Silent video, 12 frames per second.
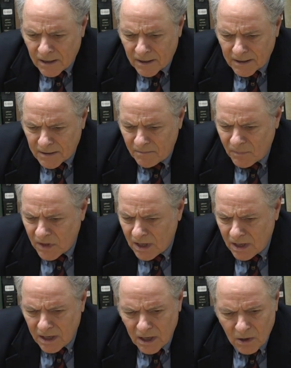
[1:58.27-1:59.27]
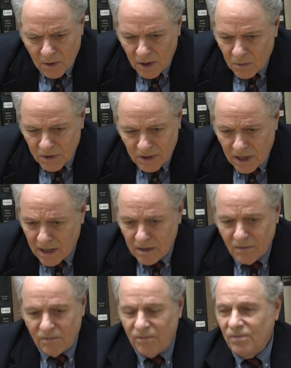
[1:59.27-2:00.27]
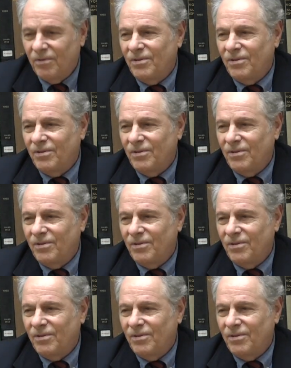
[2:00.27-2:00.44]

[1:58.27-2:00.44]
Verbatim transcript: um, you know, it was kind of